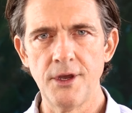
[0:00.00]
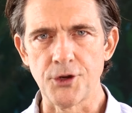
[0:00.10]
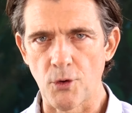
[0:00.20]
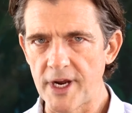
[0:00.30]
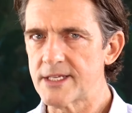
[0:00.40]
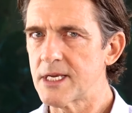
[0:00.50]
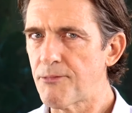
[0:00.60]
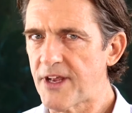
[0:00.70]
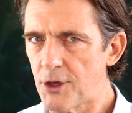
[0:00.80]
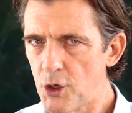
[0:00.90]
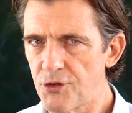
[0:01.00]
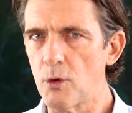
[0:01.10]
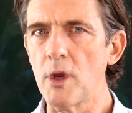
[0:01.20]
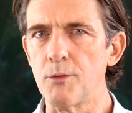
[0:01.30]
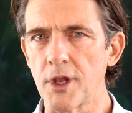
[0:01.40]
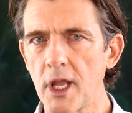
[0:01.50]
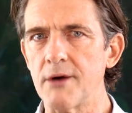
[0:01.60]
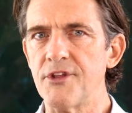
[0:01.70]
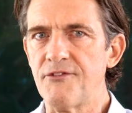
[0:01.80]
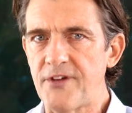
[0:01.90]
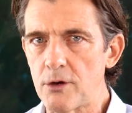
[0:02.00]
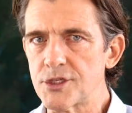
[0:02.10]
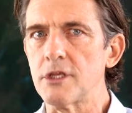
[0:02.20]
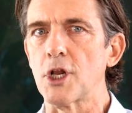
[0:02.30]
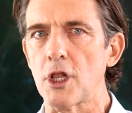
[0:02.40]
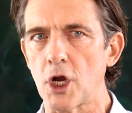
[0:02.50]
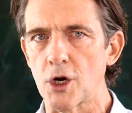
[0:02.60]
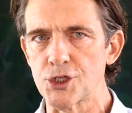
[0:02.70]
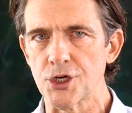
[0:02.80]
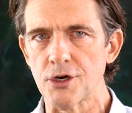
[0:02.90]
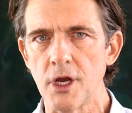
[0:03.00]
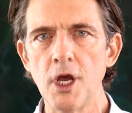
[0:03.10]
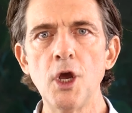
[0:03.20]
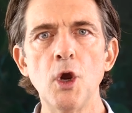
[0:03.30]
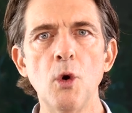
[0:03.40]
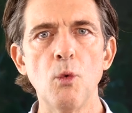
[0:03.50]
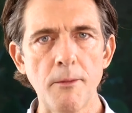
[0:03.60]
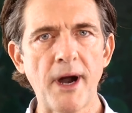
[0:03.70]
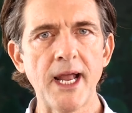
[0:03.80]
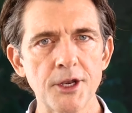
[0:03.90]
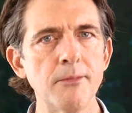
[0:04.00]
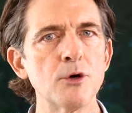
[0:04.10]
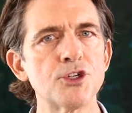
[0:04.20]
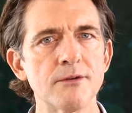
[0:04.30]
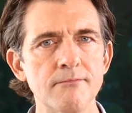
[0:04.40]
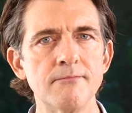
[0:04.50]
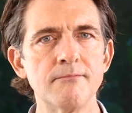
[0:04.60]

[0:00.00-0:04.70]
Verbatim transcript: to create something new that we would love that feels a little larger, we buy on emotion.